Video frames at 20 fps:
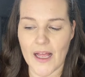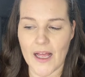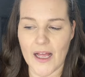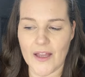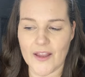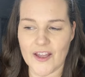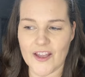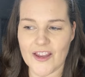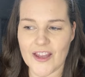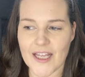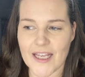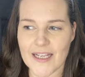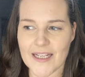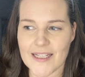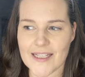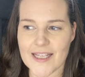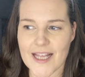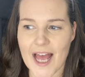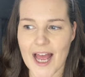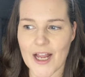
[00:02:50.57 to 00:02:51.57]
The
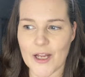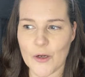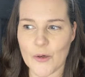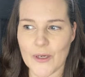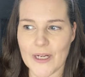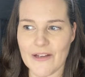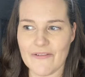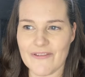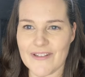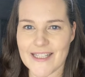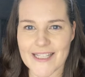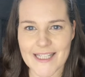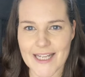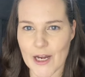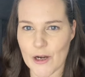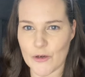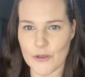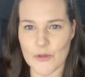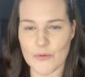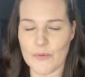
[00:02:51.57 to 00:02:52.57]
things that you're even
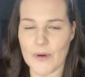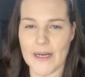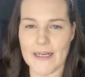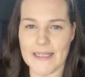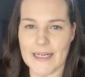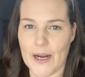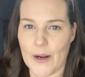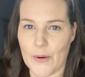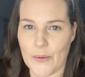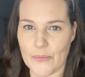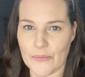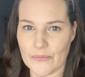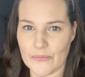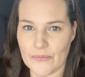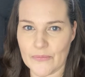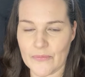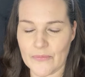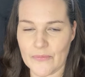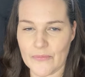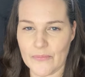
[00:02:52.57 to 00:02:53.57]
scared to write down,
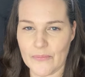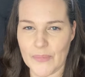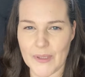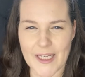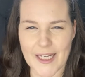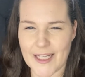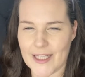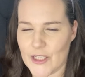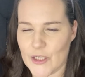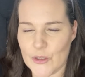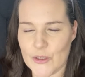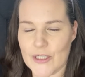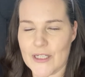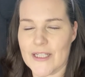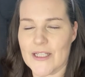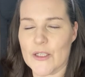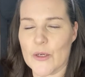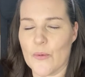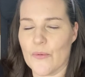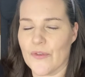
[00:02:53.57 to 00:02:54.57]
because you
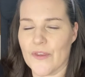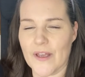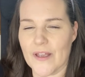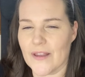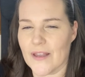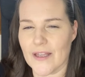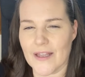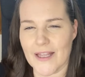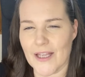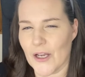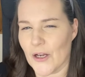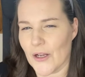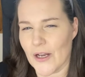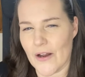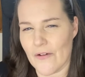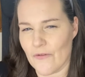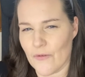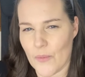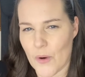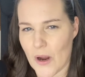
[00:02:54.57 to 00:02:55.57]
just don't think that they could
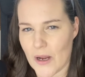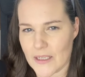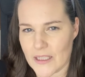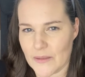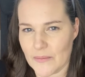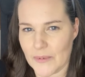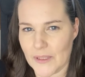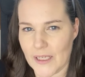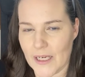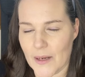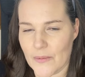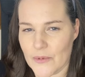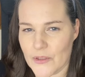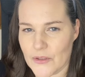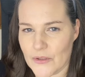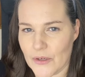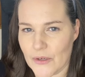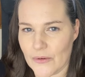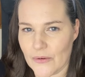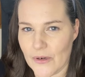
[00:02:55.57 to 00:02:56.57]
ever possibly come
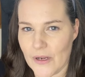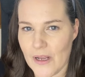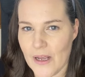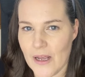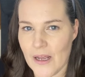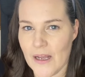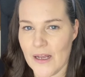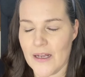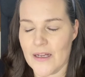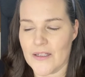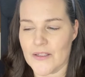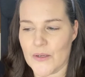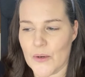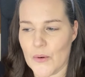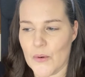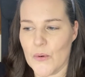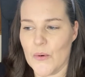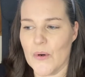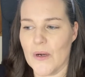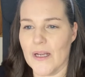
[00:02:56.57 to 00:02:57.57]
true.
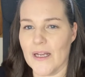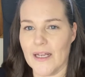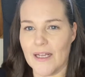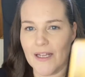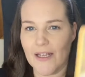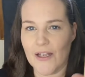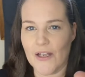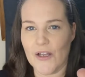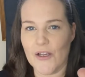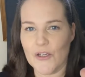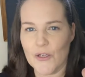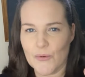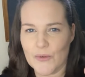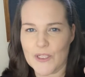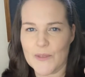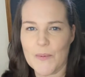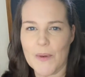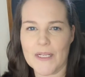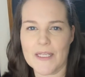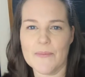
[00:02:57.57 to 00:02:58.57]
So your
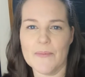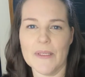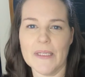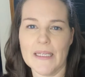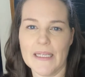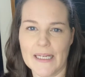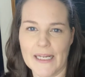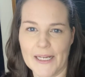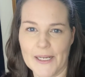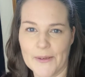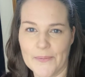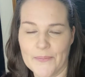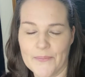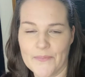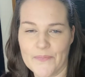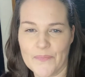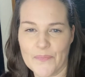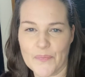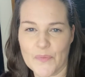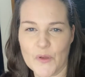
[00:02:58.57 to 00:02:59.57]
responsibility
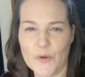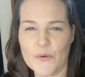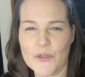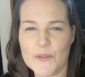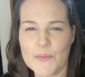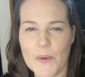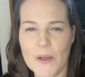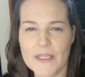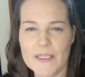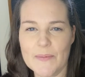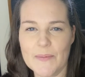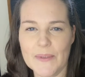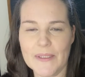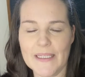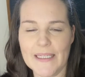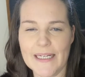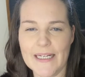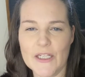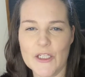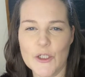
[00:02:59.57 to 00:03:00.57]

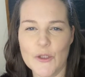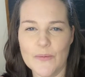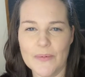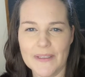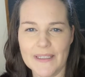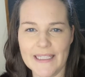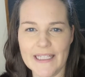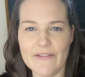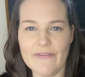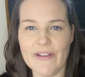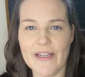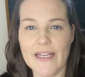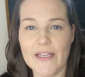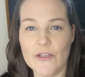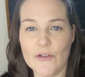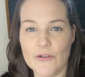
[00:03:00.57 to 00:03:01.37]
to believing in